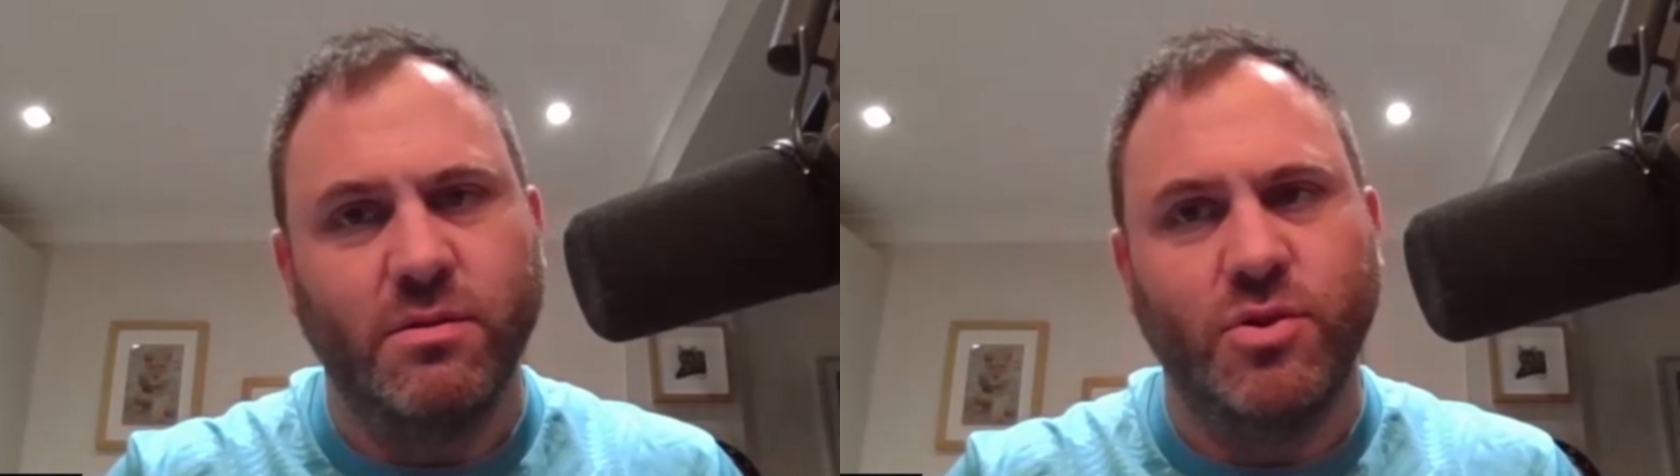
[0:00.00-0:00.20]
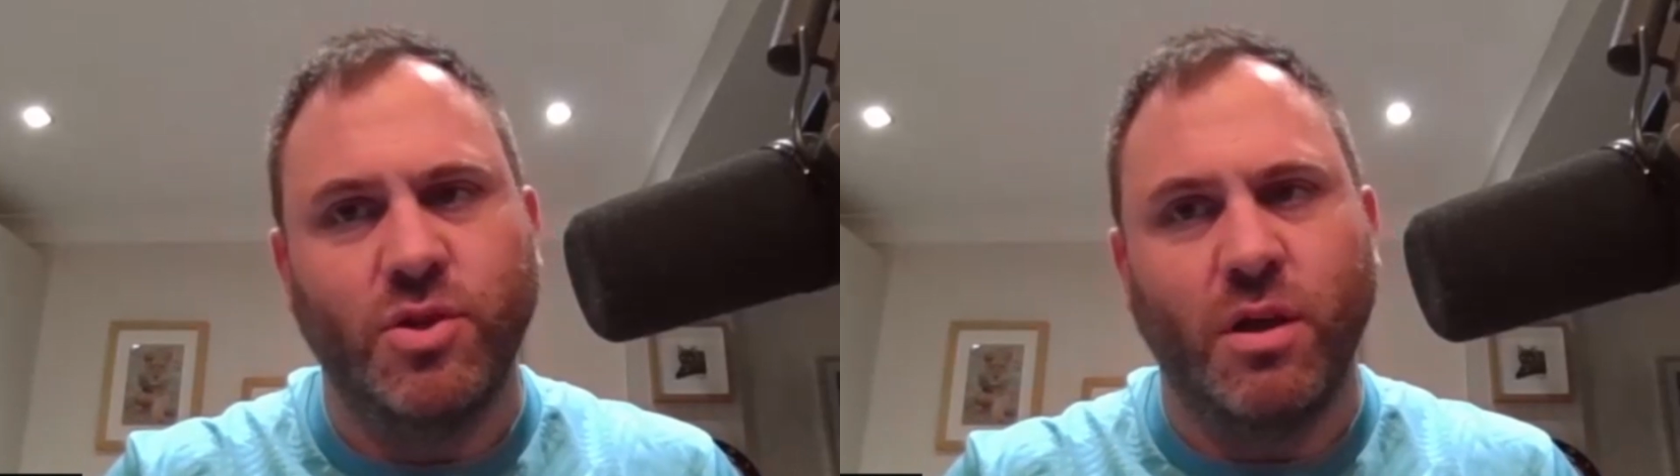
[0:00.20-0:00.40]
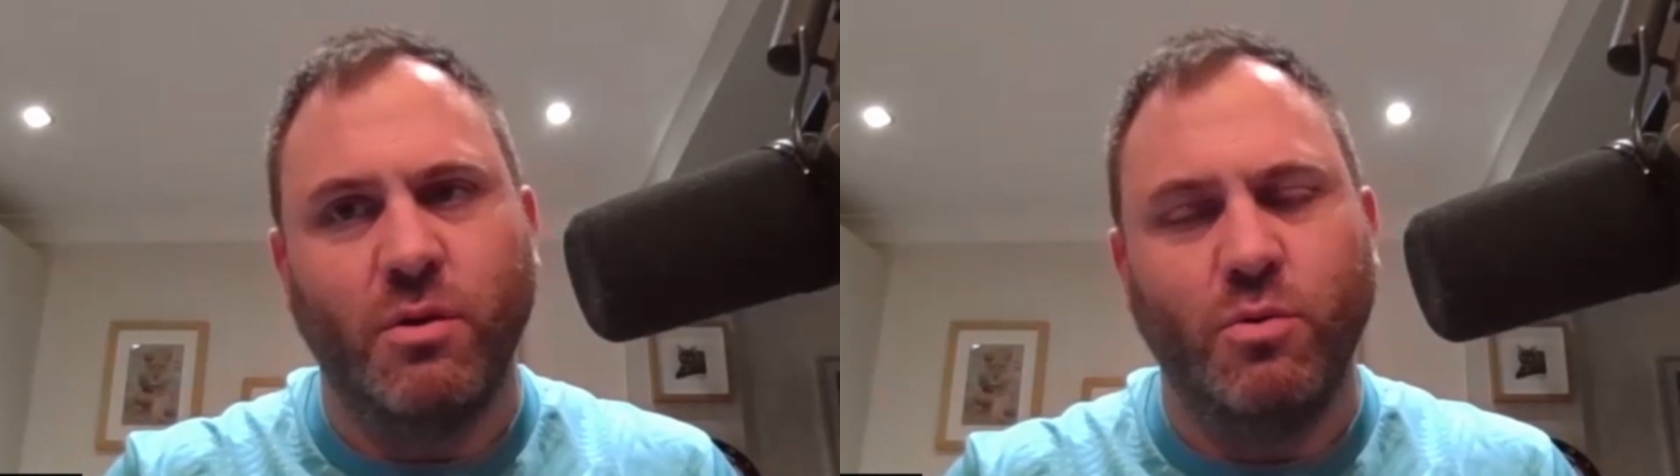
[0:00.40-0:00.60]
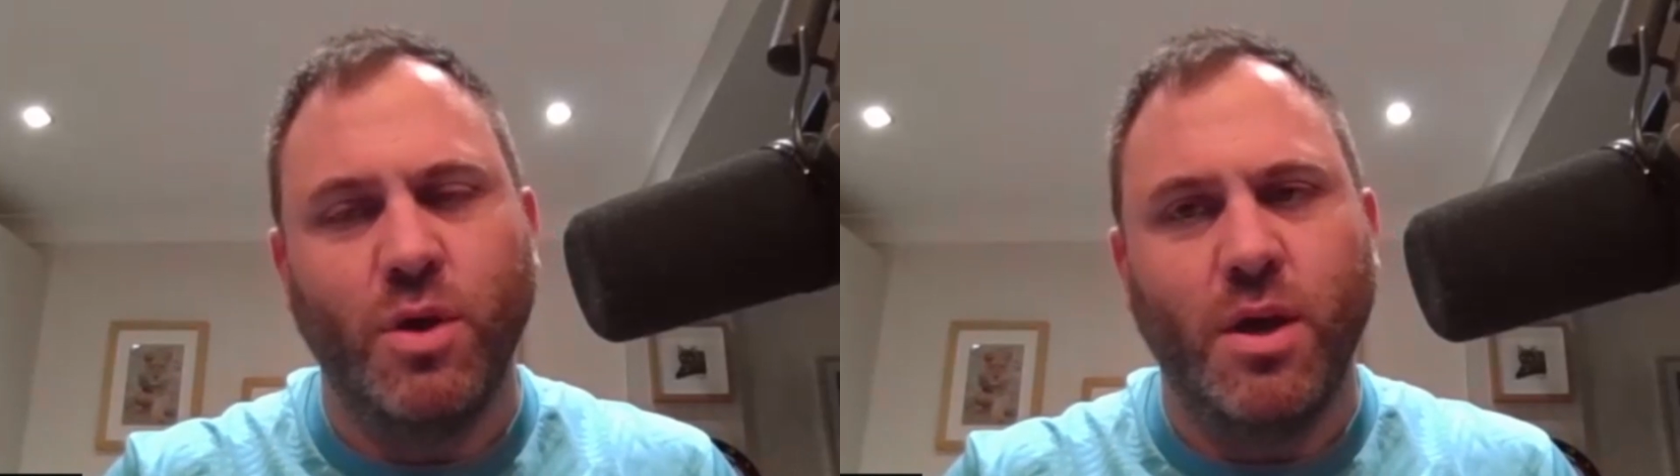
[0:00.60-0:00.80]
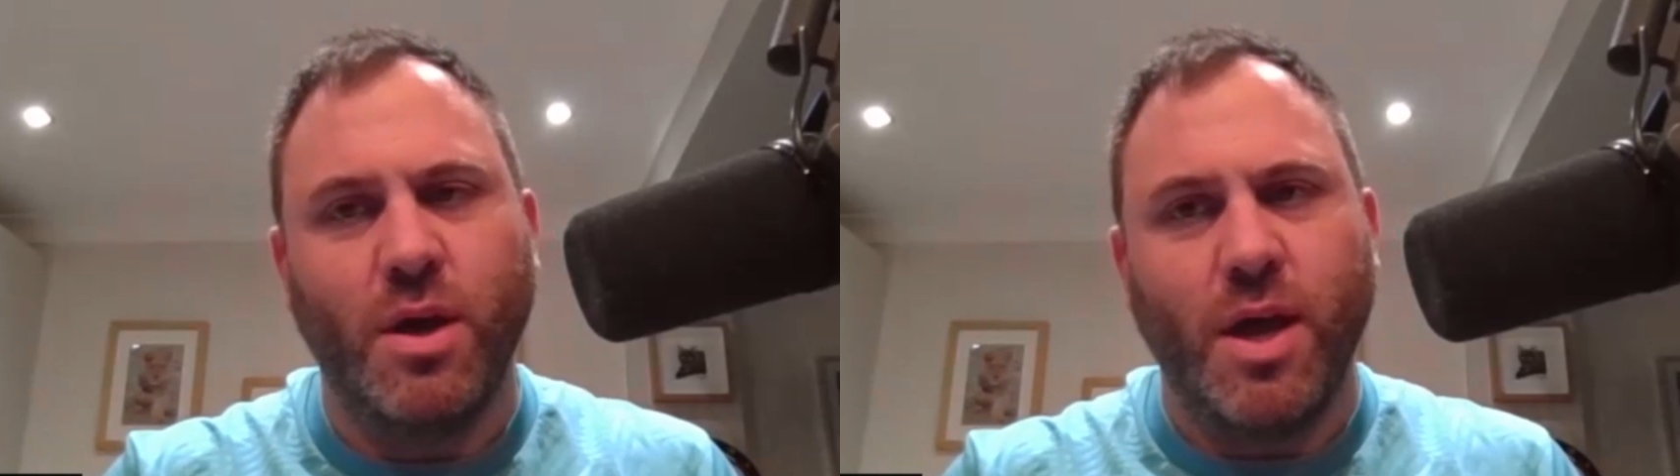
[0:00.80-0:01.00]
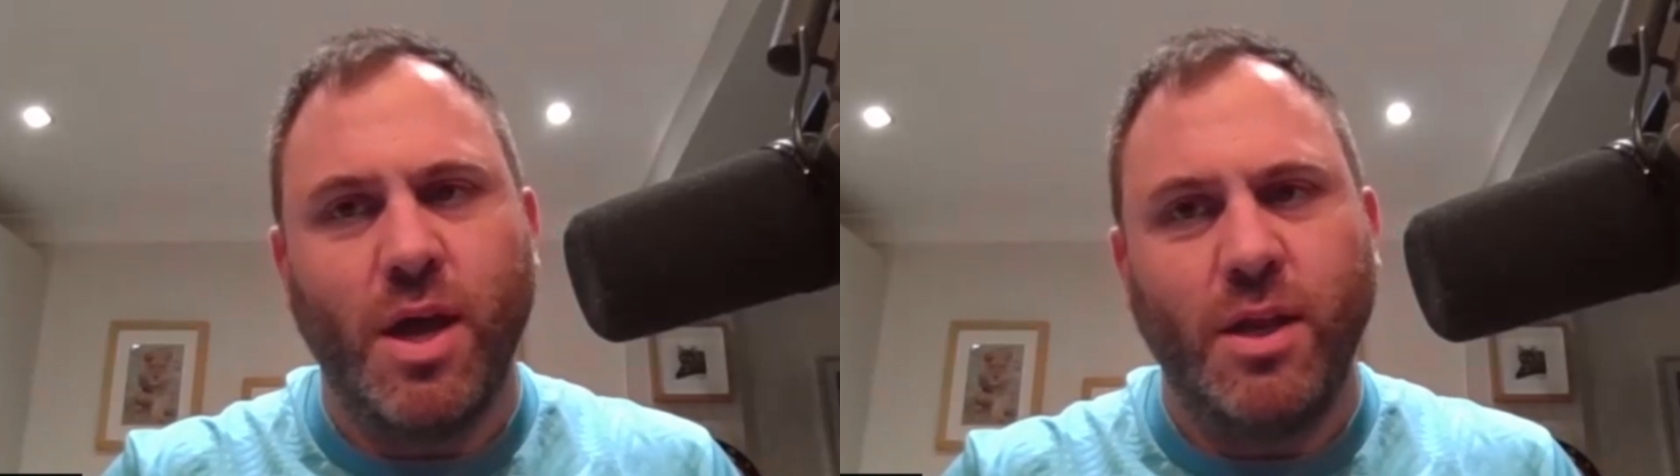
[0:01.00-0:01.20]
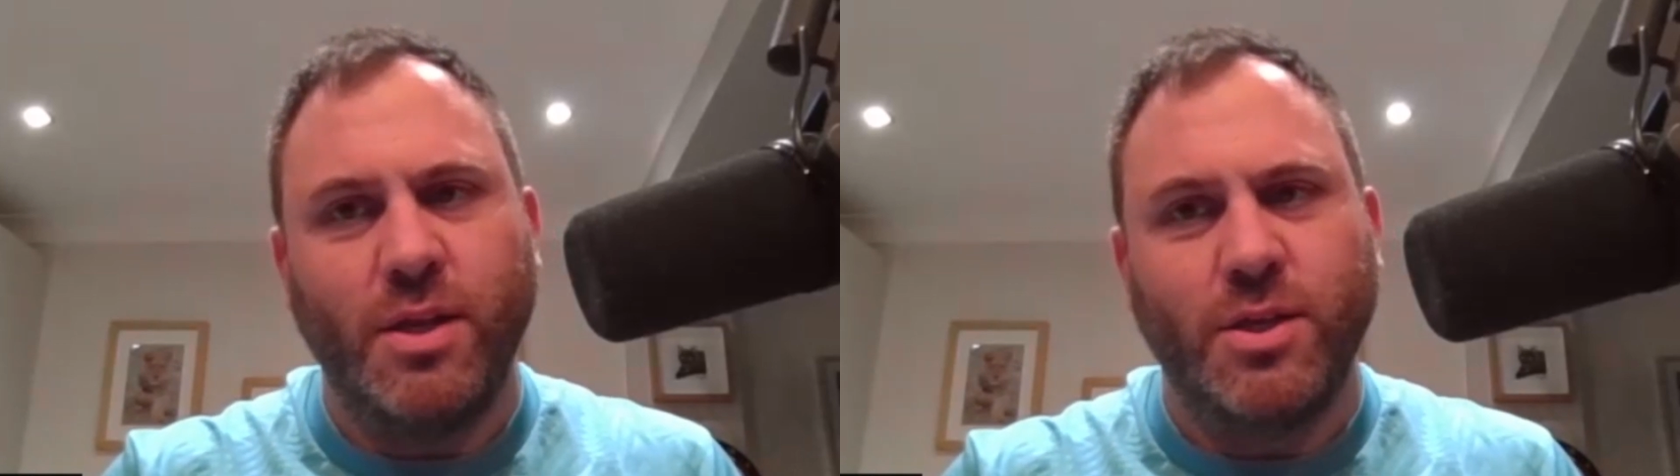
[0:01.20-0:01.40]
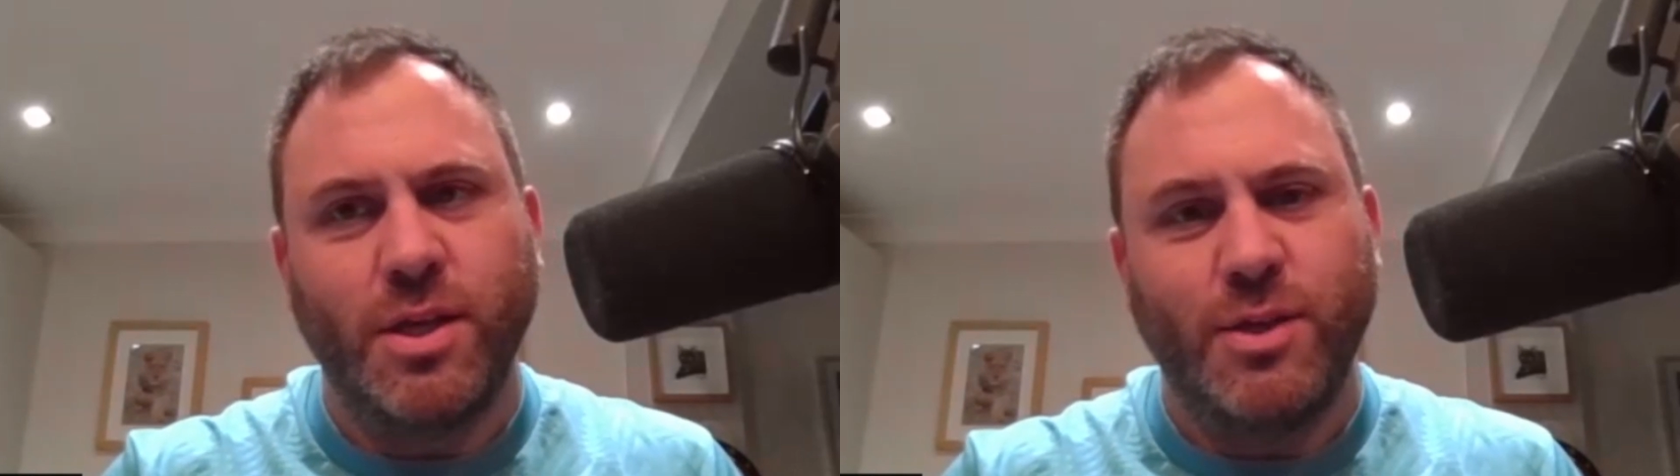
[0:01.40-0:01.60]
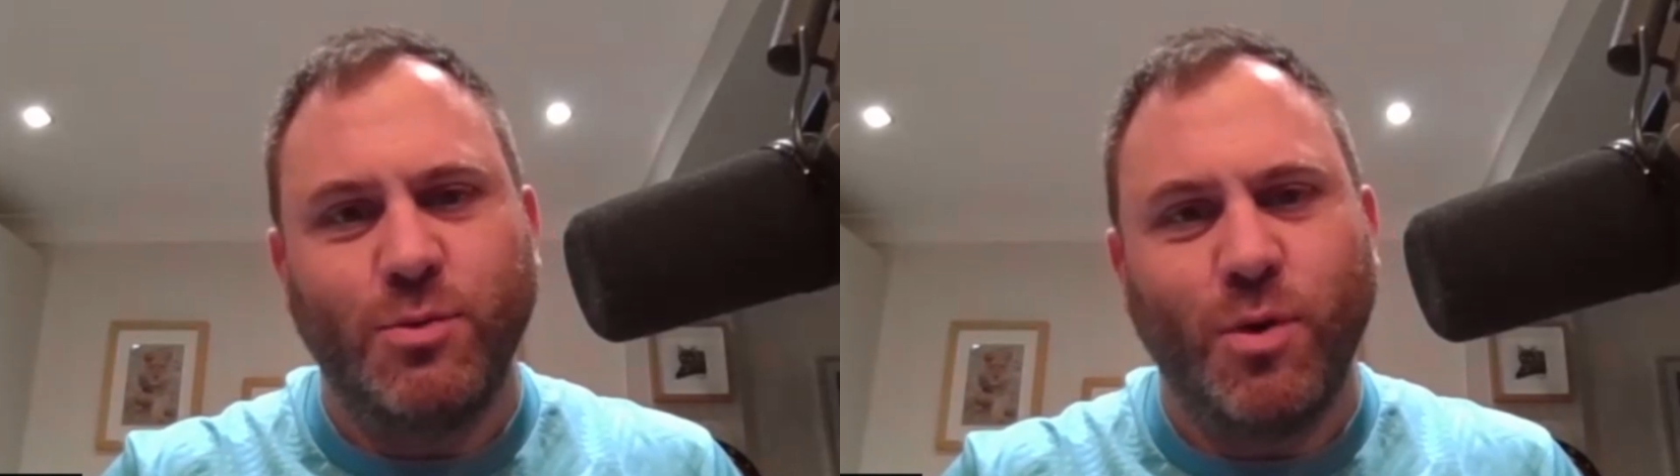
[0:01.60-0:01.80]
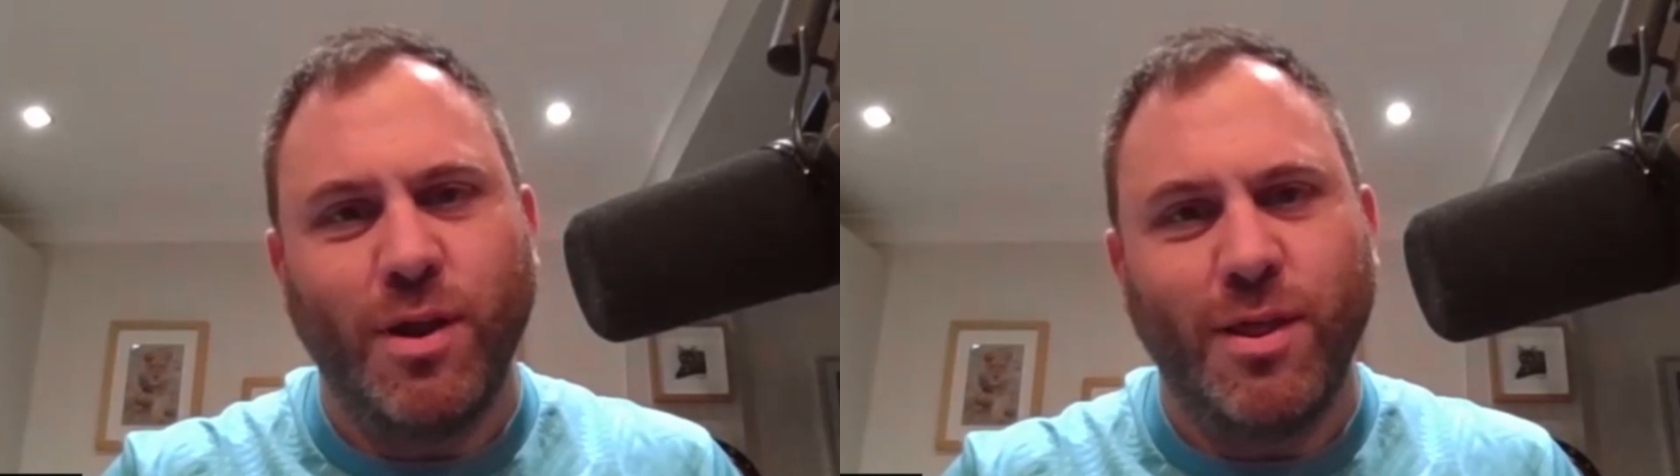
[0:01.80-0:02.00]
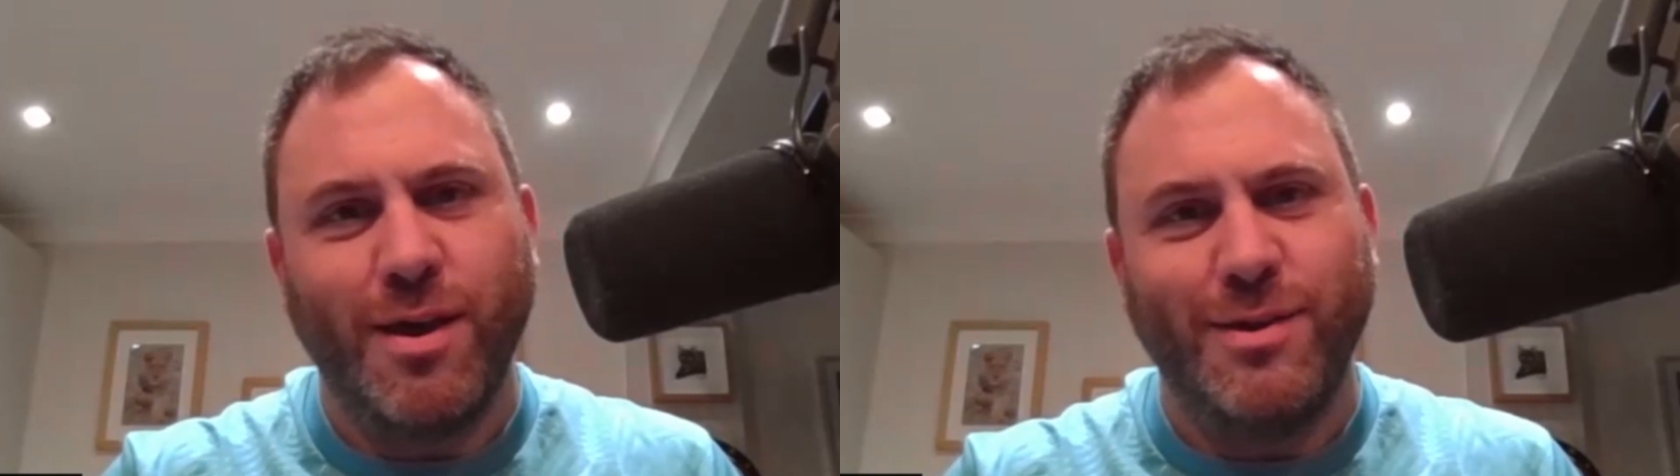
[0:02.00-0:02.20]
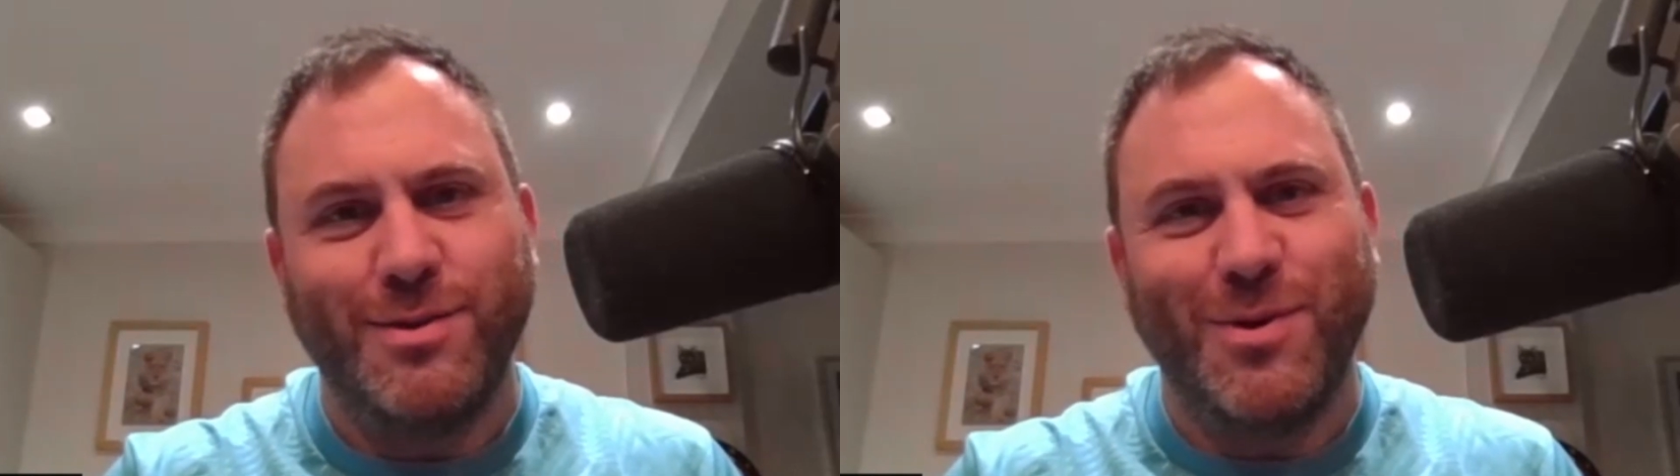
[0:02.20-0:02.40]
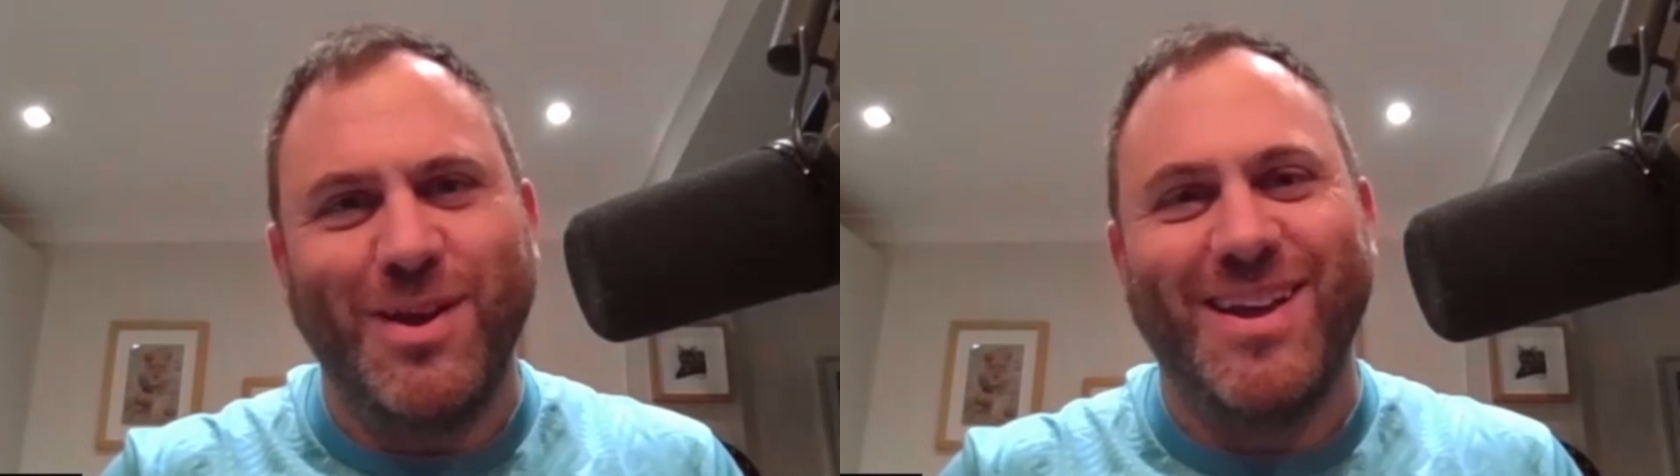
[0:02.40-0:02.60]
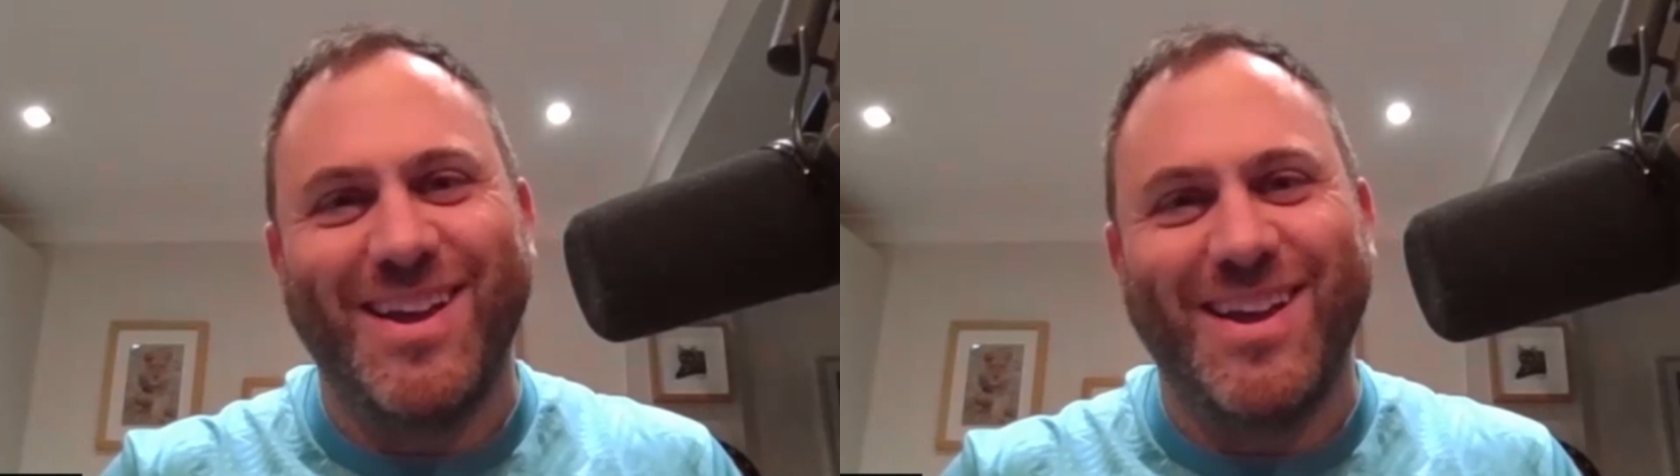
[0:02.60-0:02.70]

So it's one of those where,